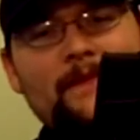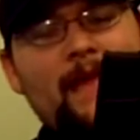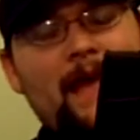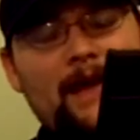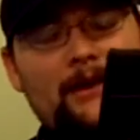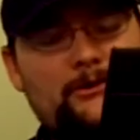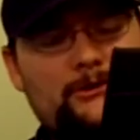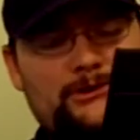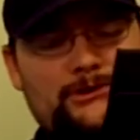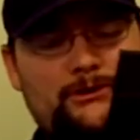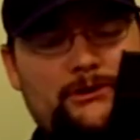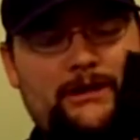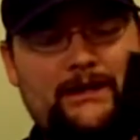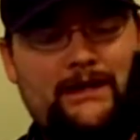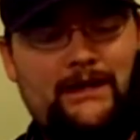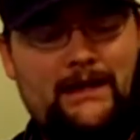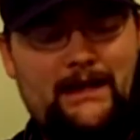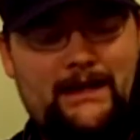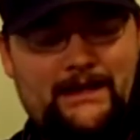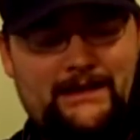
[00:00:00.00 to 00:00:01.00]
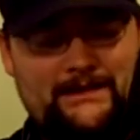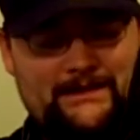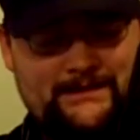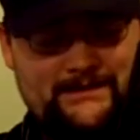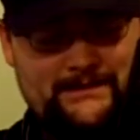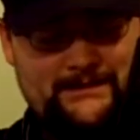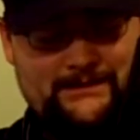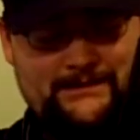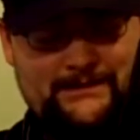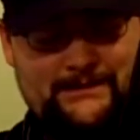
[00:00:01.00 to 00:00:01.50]
I don't shoot any kind of
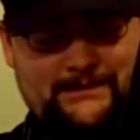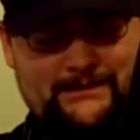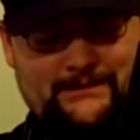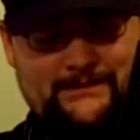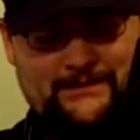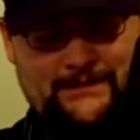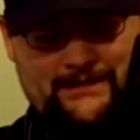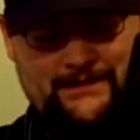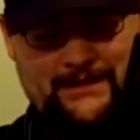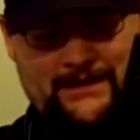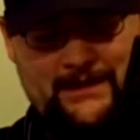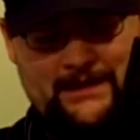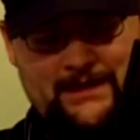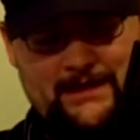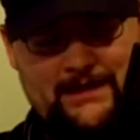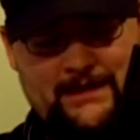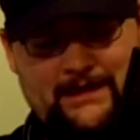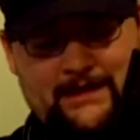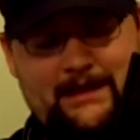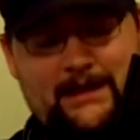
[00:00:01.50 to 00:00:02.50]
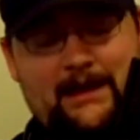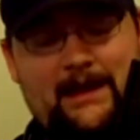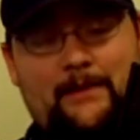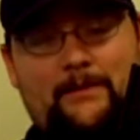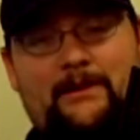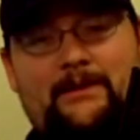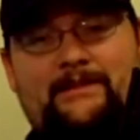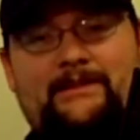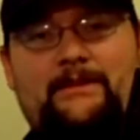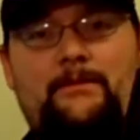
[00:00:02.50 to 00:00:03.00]
distances that I'm
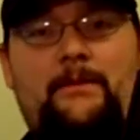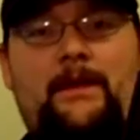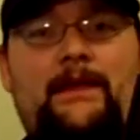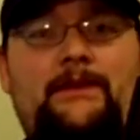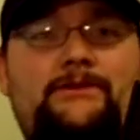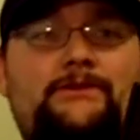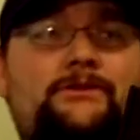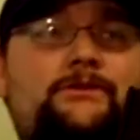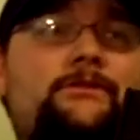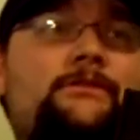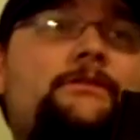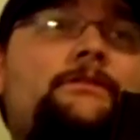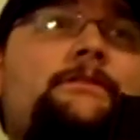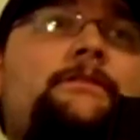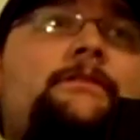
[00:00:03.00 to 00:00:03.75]
going to see major